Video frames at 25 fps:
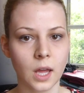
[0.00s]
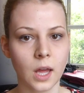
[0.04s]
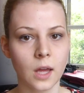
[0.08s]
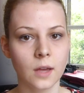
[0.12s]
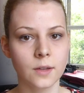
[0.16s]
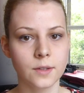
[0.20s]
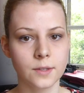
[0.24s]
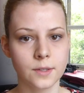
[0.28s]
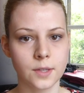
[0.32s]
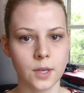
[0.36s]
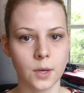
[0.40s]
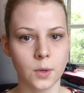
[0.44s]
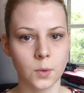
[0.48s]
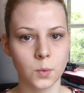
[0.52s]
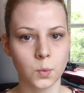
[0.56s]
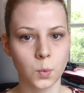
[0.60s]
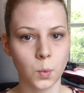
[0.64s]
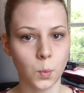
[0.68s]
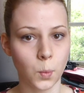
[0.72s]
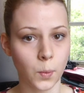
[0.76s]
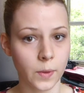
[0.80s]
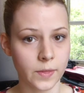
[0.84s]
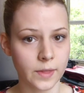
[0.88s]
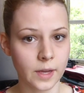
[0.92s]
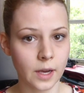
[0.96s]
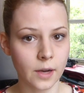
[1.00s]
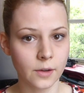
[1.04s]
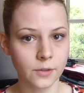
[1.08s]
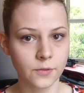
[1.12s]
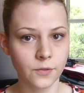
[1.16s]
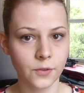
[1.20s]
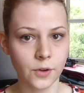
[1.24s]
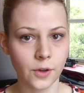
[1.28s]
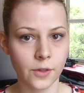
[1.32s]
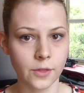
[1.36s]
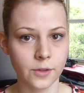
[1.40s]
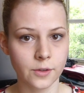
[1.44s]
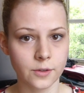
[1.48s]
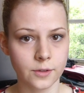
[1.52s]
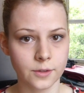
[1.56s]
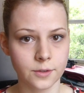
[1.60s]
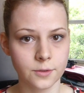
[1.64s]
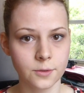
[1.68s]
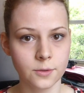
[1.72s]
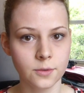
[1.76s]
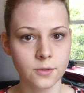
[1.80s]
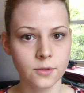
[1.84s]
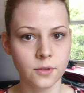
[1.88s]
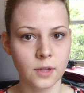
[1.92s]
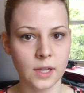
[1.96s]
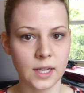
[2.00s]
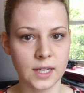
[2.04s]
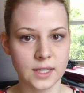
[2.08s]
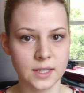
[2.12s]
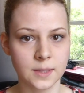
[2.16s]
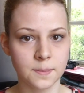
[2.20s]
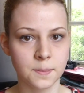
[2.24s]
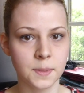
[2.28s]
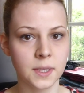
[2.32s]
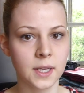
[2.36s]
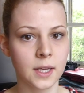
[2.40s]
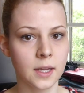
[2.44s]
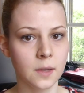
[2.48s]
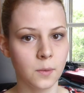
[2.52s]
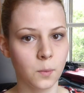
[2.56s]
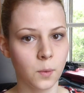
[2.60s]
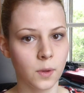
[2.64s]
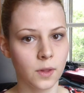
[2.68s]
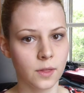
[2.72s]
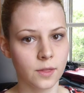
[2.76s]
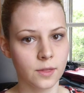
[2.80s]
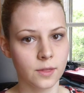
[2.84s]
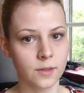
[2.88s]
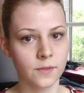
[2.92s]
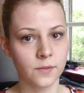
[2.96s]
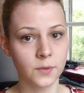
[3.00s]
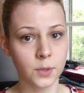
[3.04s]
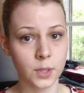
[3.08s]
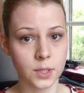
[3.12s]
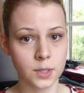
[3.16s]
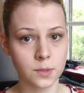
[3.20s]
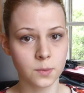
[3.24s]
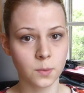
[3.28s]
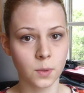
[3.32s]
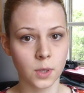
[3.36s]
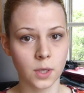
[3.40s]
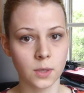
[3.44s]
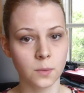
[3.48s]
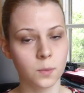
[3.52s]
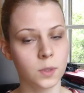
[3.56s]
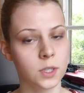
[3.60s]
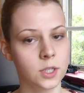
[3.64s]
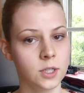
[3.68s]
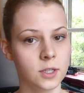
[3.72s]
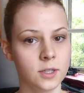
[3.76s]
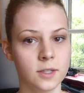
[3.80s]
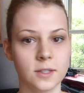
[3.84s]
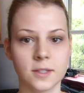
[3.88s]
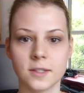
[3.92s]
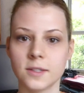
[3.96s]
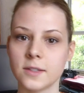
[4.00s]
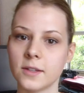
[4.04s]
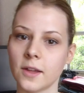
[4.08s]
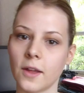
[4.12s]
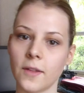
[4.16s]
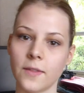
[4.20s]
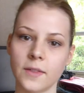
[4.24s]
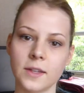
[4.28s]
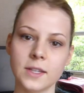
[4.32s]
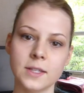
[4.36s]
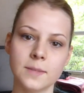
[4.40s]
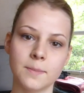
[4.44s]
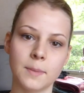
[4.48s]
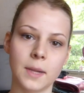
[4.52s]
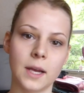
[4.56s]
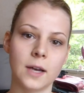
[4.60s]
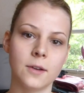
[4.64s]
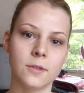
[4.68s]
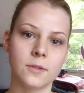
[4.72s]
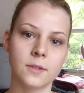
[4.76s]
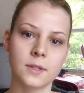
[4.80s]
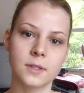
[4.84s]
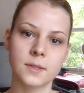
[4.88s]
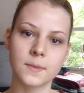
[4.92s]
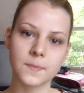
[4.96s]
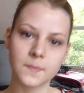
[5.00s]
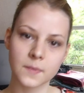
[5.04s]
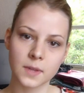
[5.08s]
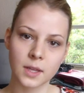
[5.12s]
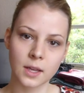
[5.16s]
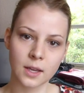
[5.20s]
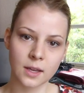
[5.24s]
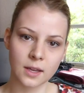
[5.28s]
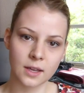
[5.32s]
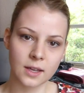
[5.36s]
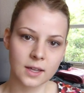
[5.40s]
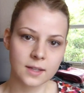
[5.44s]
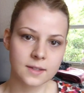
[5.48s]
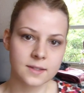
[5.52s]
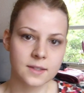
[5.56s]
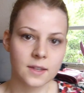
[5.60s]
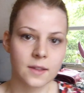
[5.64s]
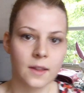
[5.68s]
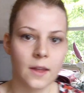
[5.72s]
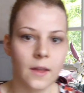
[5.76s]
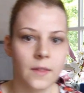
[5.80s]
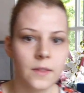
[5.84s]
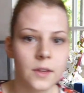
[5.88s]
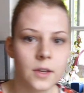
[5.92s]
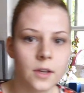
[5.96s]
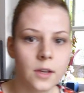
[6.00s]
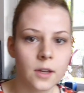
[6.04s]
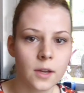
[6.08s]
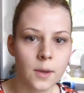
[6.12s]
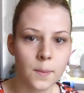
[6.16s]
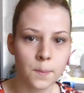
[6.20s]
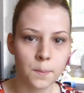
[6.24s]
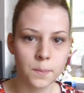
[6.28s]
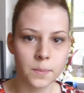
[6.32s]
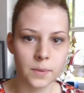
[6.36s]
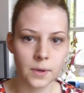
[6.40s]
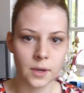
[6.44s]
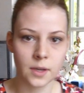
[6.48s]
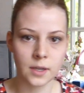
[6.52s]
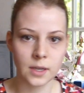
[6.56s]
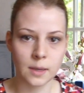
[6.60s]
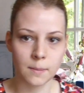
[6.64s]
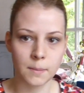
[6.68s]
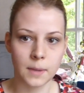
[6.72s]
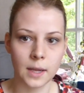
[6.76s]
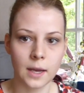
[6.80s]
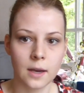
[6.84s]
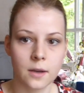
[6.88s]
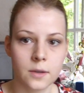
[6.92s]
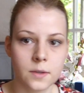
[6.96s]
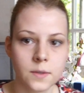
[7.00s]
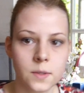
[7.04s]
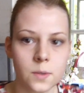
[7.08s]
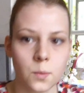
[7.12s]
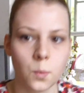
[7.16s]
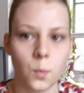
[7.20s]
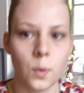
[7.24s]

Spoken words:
So without further ado, let's begin with the first one, which is this blouse. It's another Burda blouse